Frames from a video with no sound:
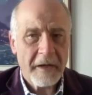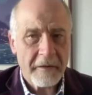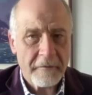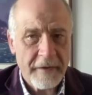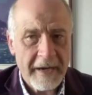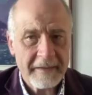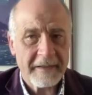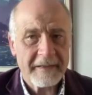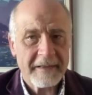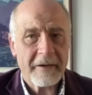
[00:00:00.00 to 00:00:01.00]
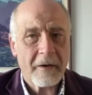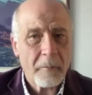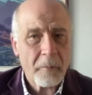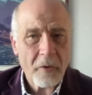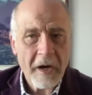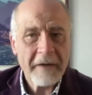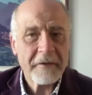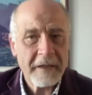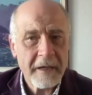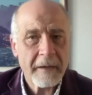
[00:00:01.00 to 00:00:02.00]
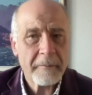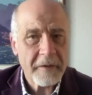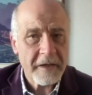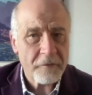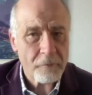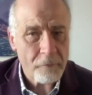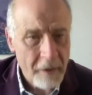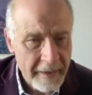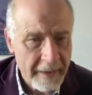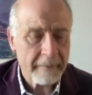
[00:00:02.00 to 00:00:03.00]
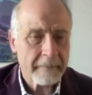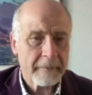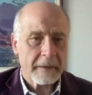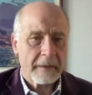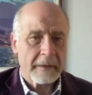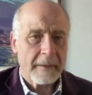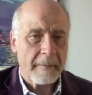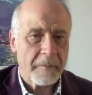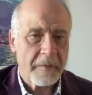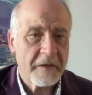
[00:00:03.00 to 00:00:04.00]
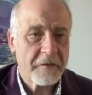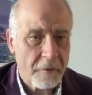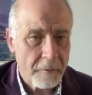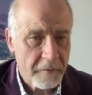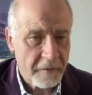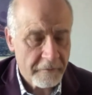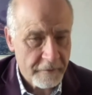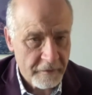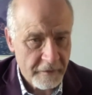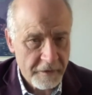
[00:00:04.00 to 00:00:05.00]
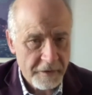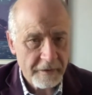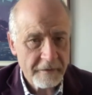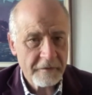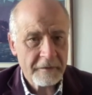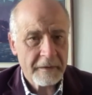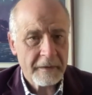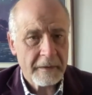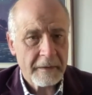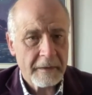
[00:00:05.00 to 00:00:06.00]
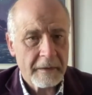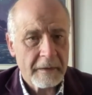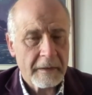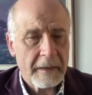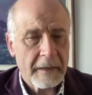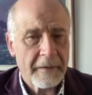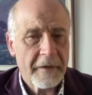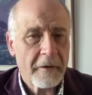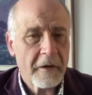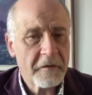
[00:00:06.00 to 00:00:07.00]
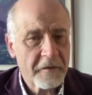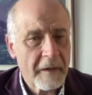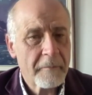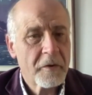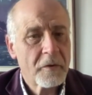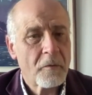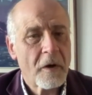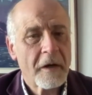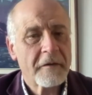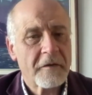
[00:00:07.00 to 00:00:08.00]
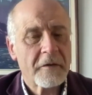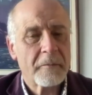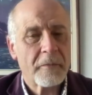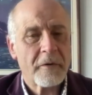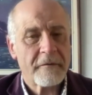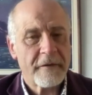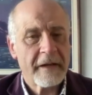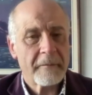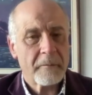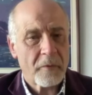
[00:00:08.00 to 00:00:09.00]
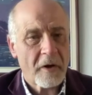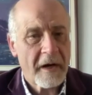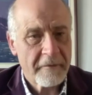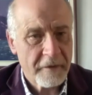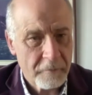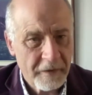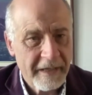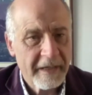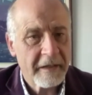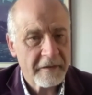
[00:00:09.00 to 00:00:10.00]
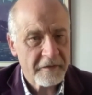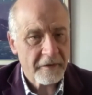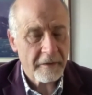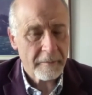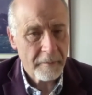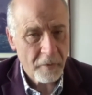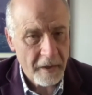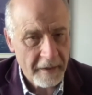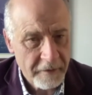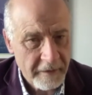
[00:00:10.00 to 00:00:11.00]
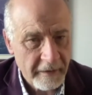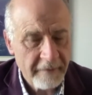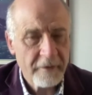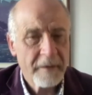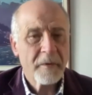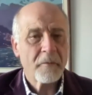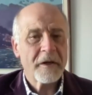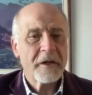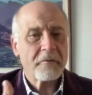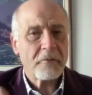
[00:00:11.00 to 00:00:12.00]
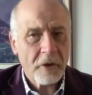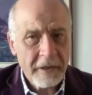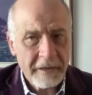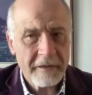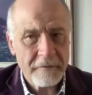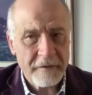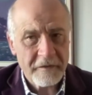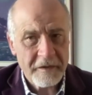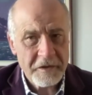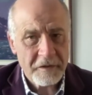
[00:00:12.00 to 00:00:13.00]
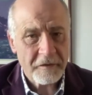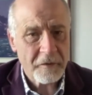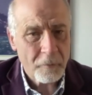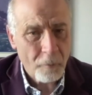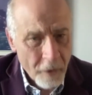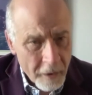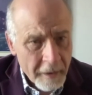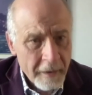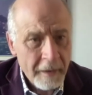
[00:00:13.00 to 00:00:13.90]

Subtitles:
the fact that there are private companies running these groups of physicians. And there are some who want to prevent private, what they consider to be private delivery. But when you look at the physicians who work